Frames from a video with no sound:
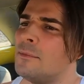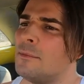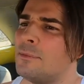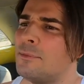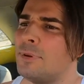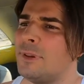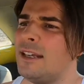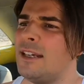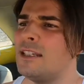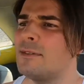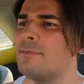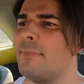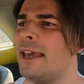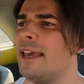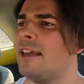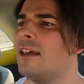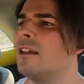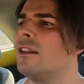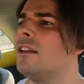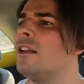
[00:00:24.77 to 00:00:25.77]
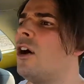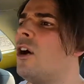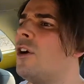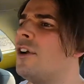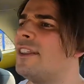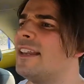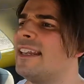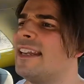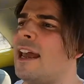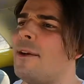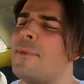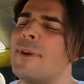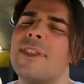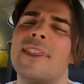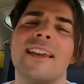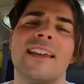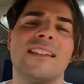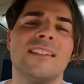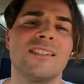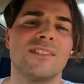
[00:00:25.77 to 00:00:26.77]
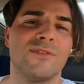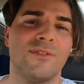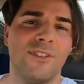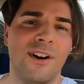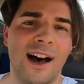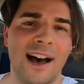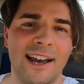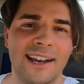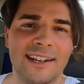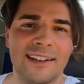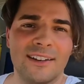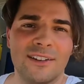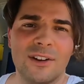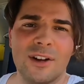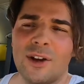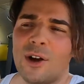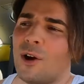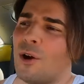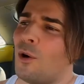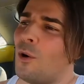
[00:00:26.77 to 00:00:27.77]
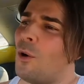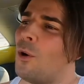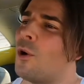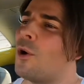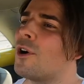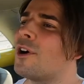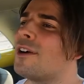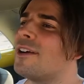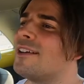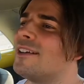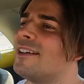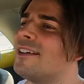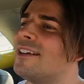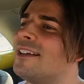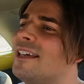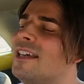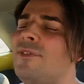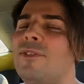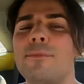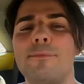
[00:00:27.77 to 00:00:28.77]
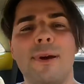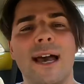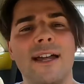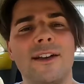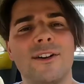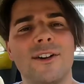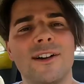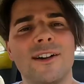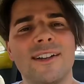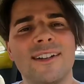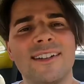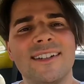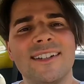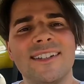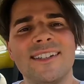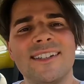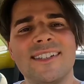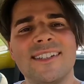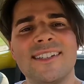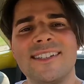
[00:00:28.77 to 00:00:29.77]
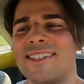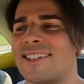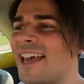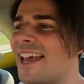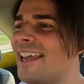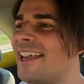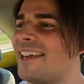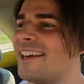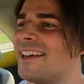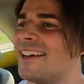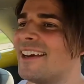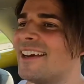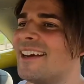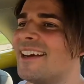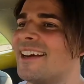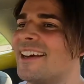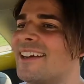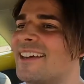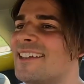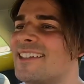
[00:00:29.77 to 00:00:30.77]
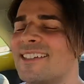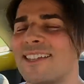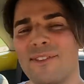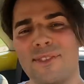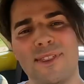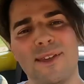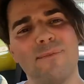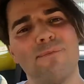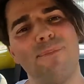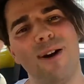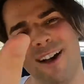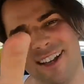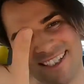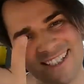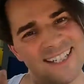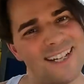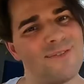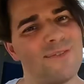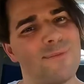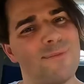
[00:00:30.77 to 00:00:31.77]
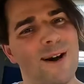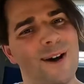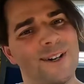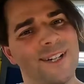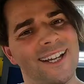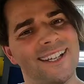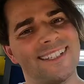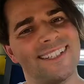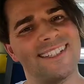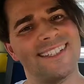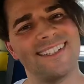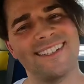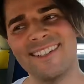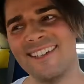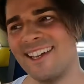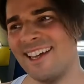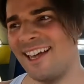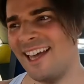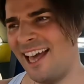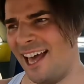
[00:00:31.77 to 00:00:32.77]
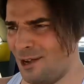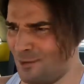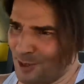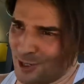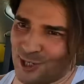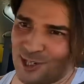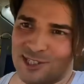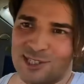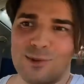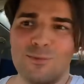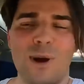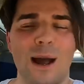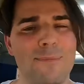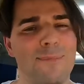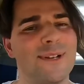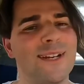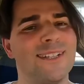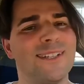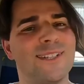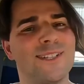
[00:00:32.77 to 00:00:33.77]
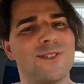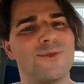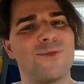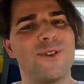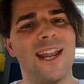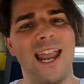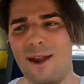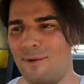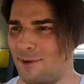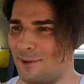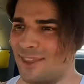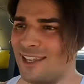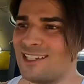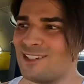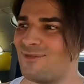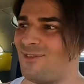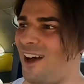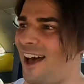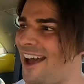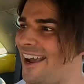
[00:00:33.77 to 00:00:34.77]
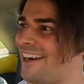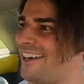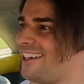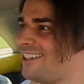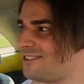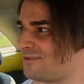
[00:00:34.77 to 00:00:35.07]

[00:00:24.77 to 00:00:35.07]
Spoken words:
please make a law that everything is fine. Or even better, say something positive about us. Hey, we're just a weapon industry, everything's fine.